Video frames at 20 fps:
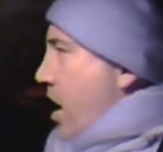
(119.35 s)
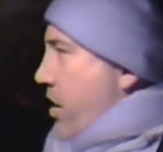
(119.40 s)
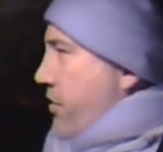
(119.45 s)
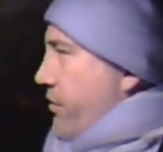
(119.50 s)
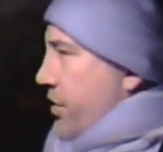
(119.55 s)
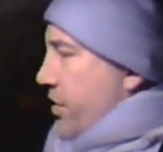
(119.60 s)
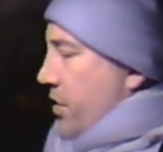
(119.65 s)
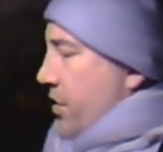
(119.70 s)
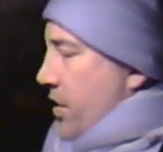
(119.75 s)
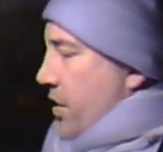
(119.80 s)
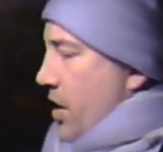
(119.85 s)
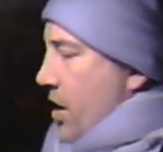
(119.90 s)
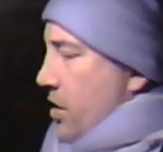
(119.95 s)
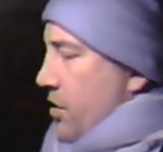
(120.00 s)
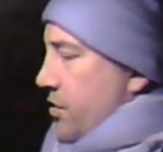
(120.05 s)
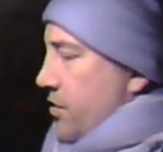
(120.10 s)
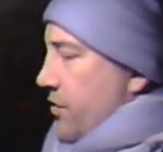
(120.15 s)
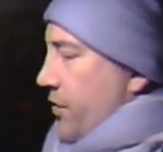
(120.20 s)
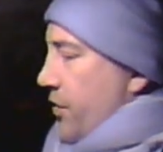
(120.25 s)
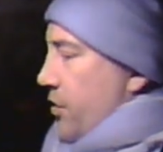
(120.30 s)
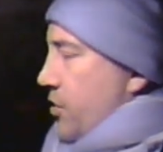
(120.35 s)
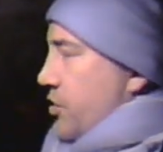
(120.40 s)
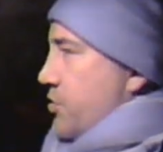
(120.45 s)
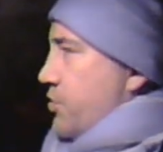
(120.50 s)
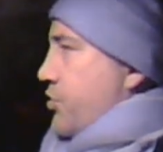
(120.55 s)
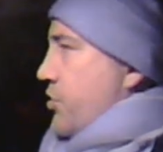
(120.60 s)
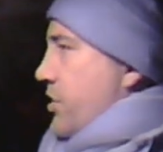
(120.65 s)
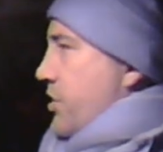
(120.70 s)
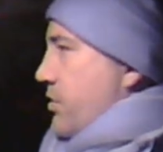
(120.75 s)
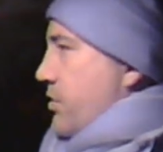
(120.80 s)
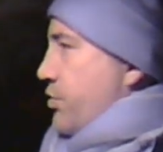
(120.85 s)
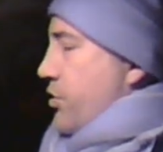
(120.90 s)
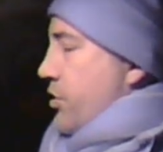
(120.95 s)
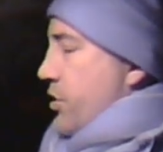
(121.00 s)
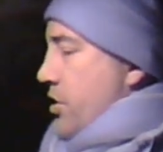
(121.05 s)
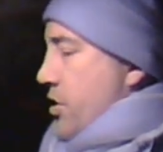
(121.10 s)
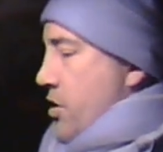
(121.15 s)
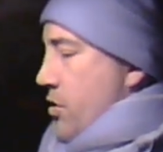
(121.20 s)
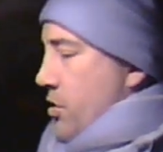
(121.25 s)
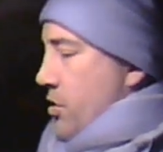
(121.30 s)
everything else feels pretty
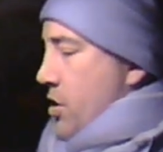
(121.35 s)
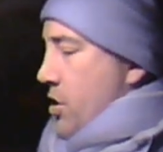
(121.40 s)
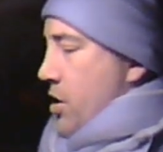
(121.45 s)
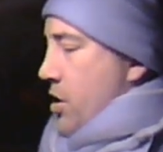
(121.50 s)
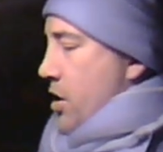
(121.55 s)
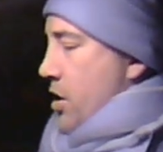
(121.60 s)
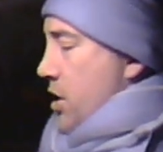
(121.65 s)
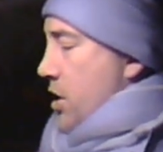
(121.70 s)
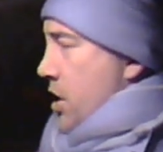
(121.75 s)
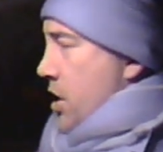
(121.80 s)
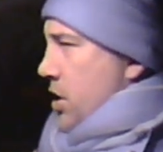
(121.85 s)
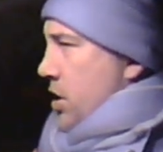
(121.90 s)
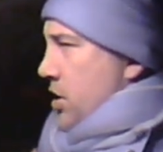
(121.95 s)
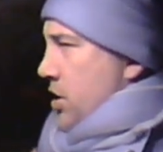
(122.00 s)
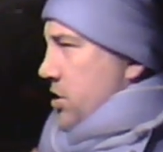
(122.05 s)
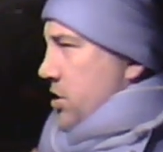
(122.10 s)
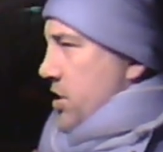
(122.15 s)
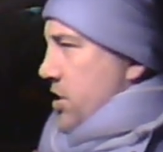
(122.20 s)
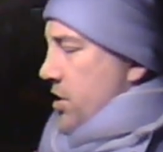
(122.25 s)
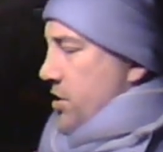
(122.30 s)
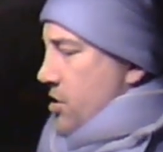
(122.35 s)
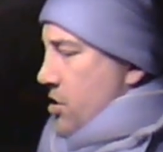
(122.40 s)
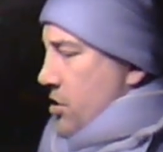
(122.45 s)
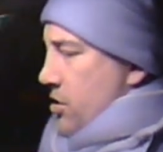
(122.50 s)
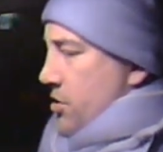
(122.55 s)
okay. Center